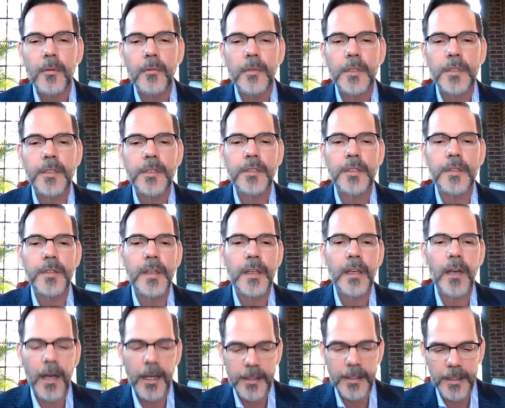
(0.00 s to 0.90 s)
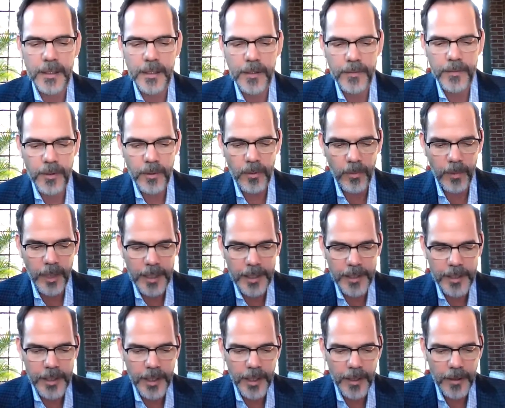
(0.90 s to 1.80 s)
which is the idea of the
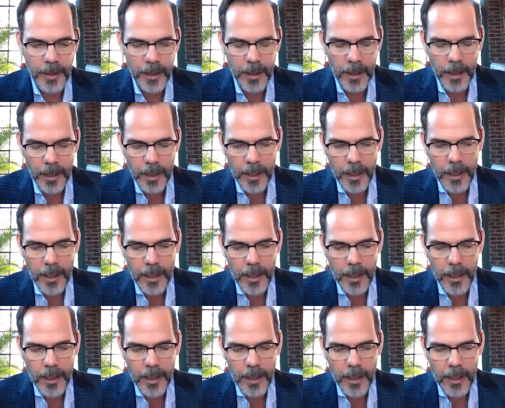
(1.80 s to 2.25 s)
region.